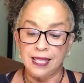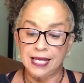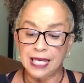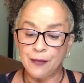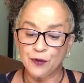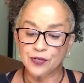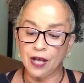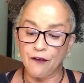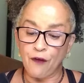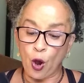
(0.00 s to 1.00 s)
Then keep
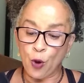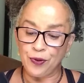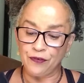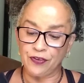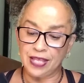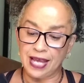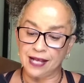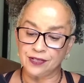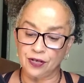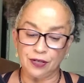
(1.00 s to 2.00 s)
yourself open for the
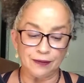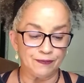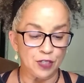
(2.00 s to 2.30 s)
answer.